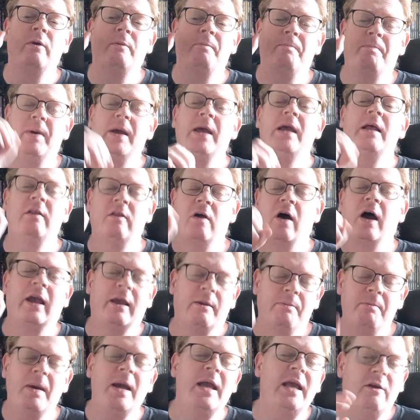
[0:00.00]
be
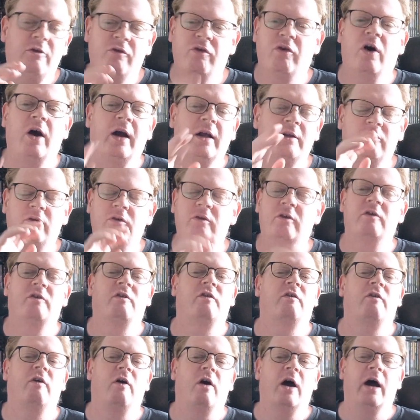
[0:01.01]
like me trying to
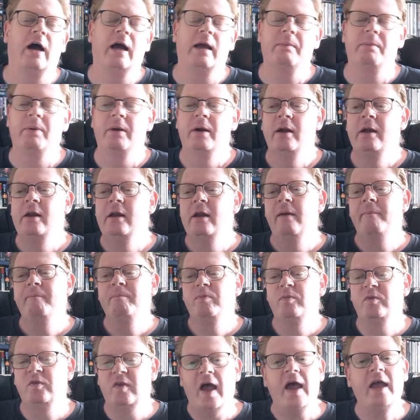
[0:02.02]
describe
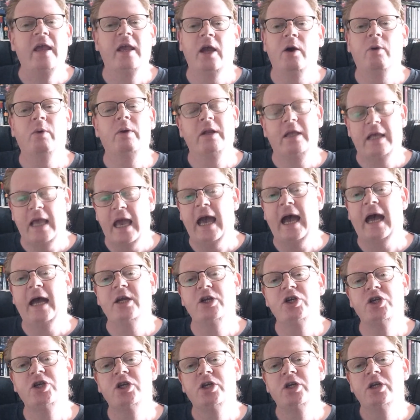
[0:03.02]
Tango and
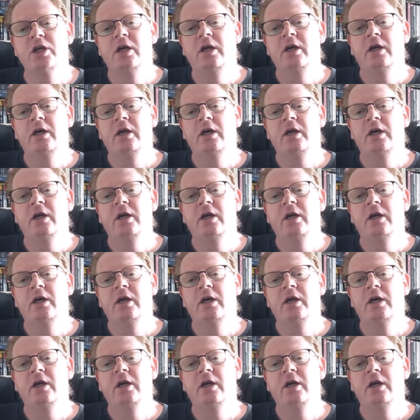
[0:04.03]
Cash